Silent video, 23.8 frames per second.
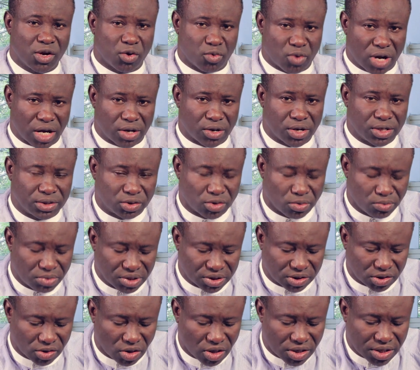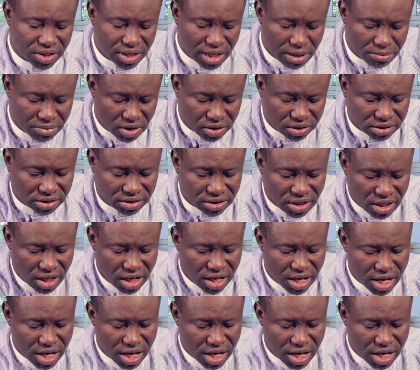We're going to be talking about